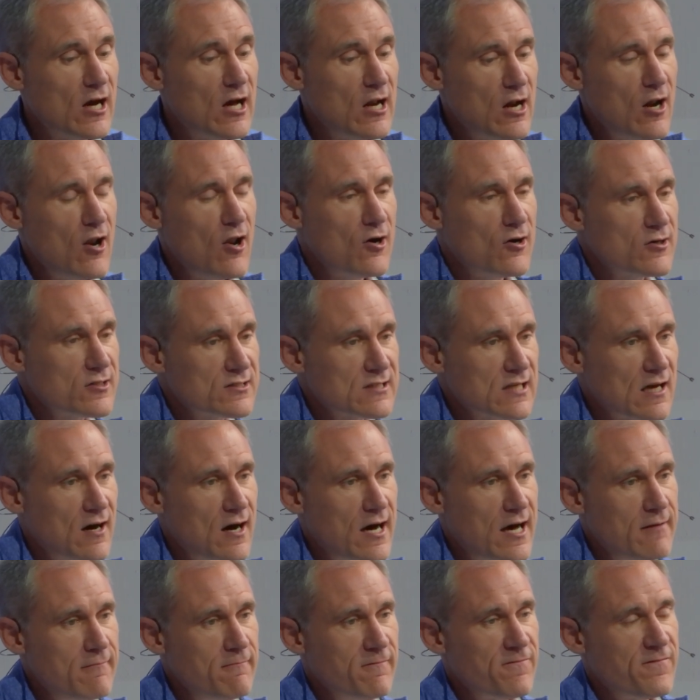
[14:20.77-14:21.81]
a long
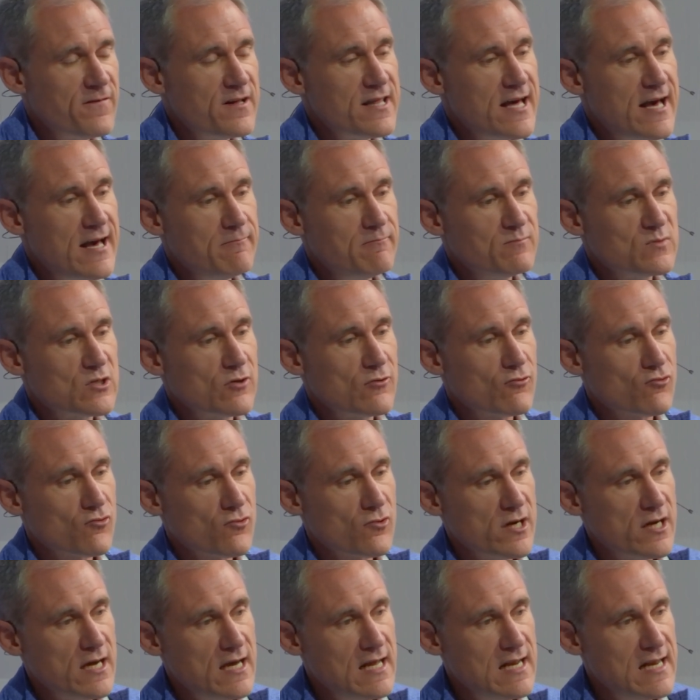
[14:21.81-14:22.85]
time for them to
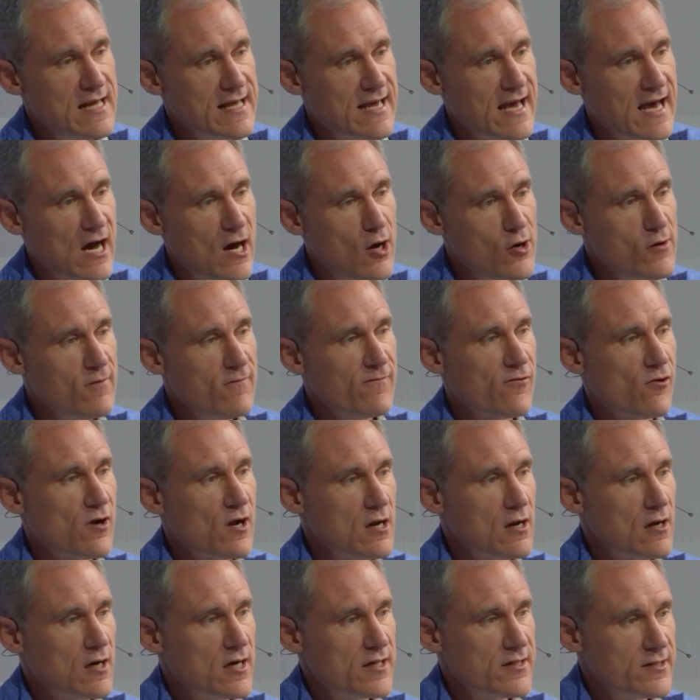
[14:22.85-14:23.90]
really get over a
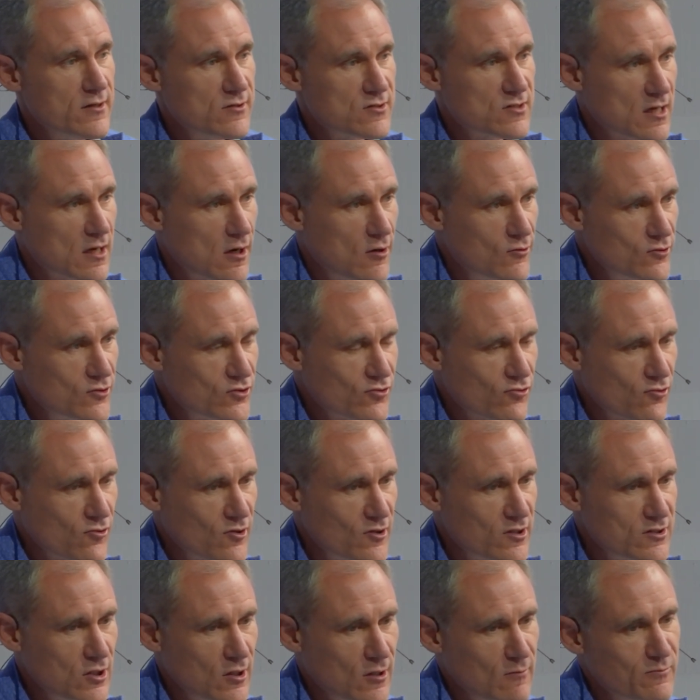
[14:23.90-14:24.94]
lot of those cultural
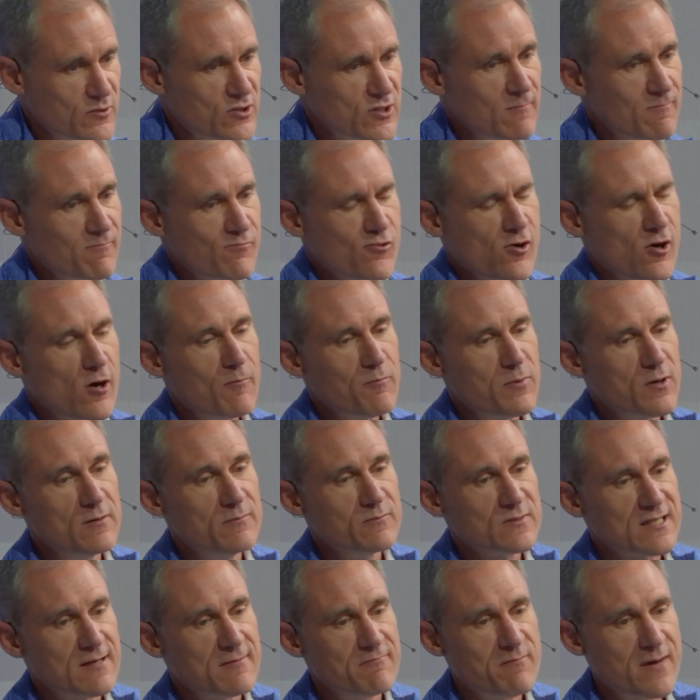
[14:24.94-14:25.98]
adoption
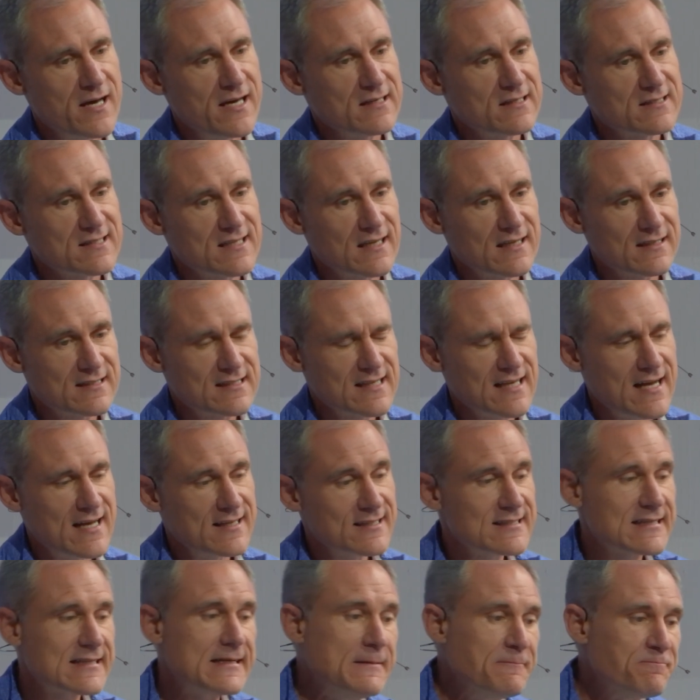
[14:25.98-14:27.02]
problems and make success.